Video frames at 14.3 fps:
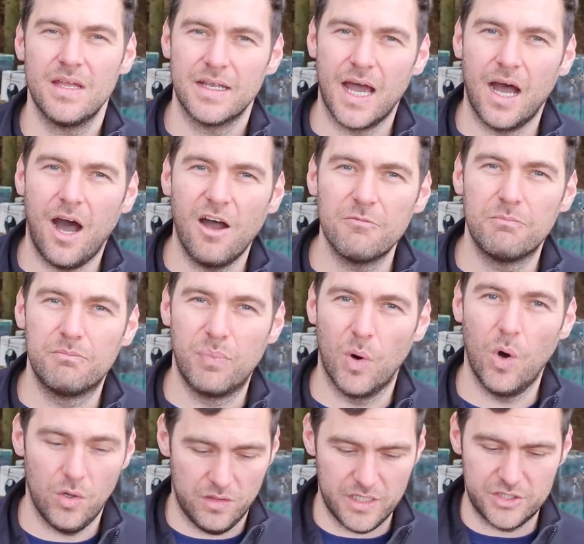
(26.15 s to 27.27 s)
Now I've
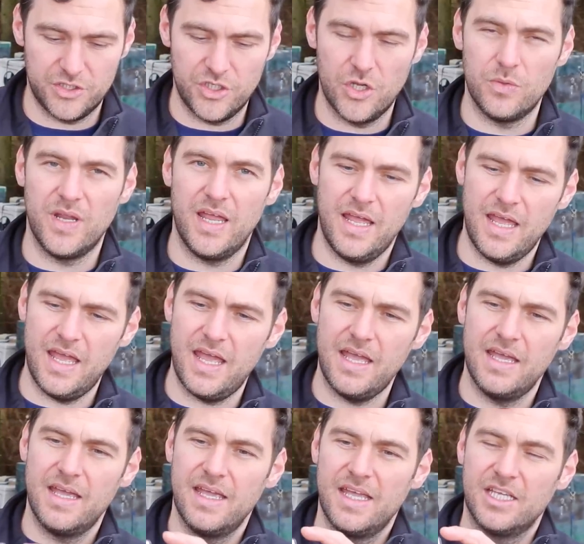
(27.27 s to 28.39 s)
bought this unit here.
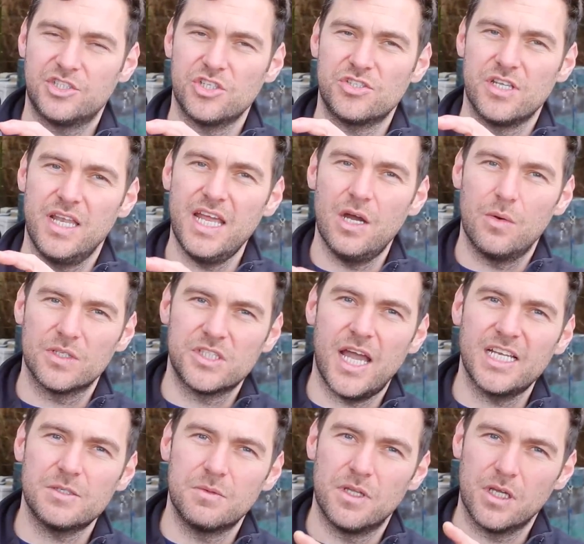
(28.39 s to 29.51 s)
It's just a little
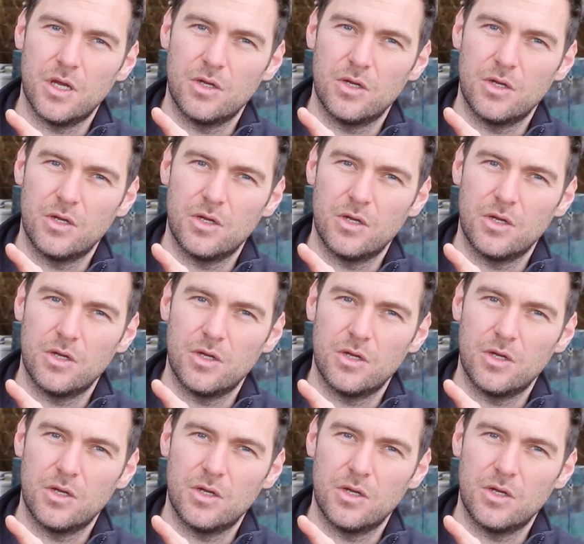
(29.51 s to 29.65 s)
attachment that